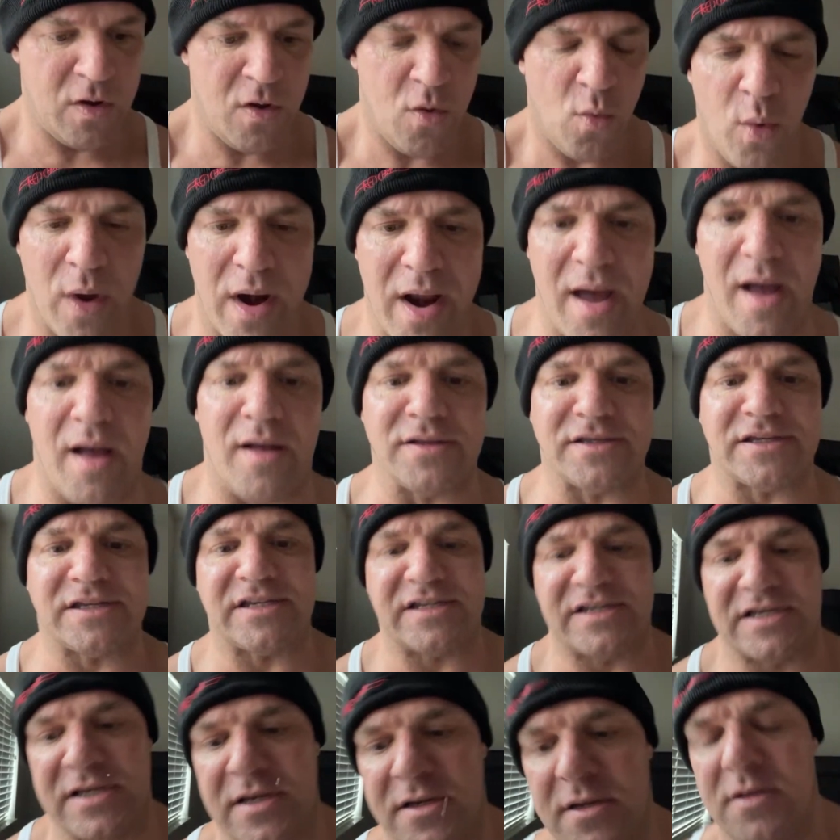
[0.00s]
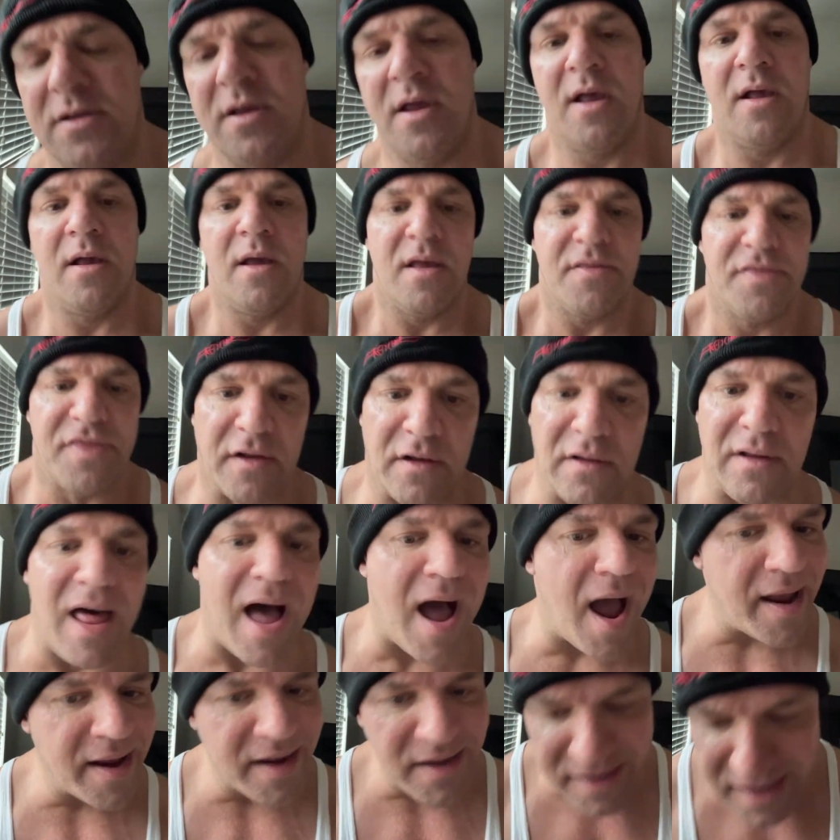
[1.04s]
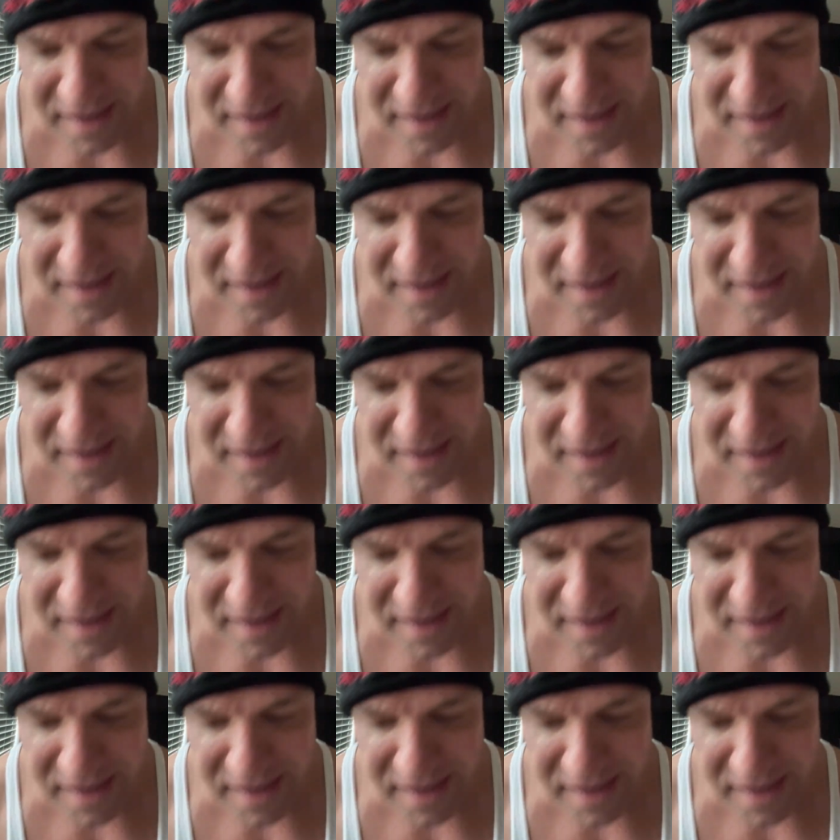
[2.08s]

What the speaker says: What else? The Lion